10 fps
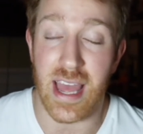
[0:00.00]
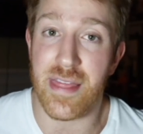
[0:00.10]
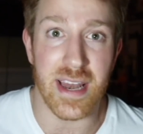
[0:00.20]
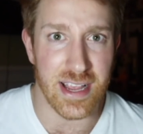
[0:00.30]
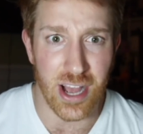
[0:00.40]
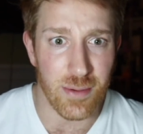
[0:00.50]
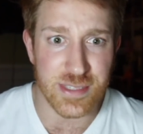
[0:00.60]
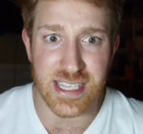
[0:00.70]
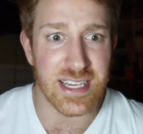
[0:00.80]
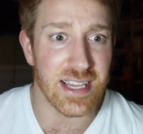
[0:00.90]
And then he
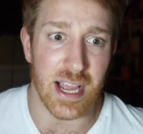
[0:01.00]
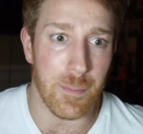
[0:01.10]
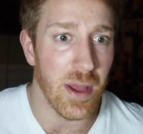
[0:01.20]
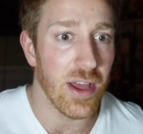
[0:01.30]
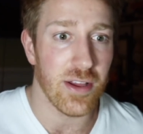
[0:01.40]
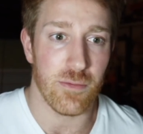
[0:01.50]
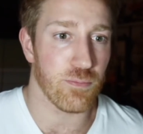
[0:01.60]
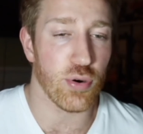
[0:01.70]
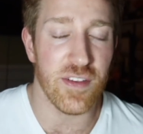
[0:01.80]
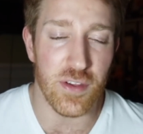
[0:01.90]
comes in like
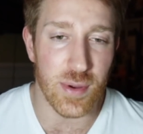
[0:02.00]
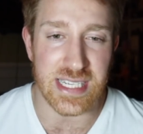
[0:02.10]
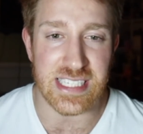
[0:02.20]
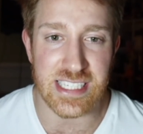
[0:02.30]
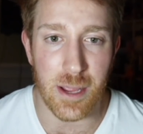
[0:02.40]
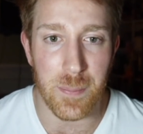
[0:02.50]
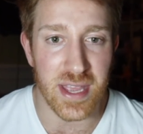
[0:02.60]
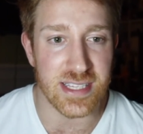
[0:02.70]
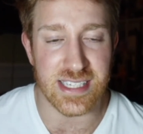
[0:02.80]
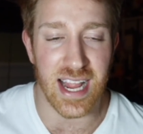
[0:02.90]
previewing a
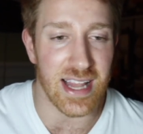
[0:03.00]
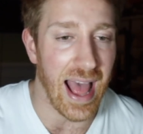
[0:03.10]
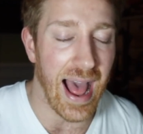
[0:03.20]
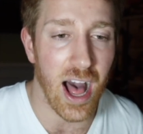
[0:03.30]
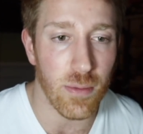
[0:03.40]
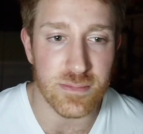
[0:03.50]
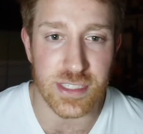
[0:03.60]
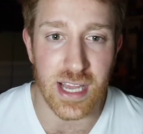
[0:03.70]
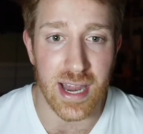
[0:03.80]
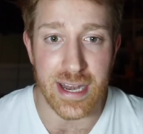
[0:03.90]
snippet, saying the album's
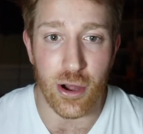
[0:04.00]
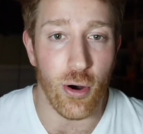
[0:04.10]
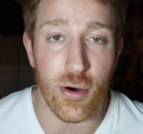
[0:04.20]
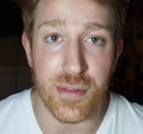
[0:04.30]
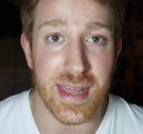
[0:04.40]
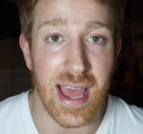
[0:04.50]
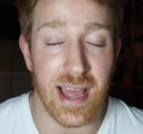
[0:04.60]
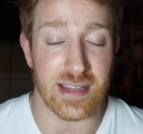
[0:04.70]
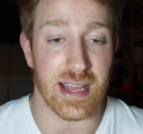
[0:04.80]
done and all that.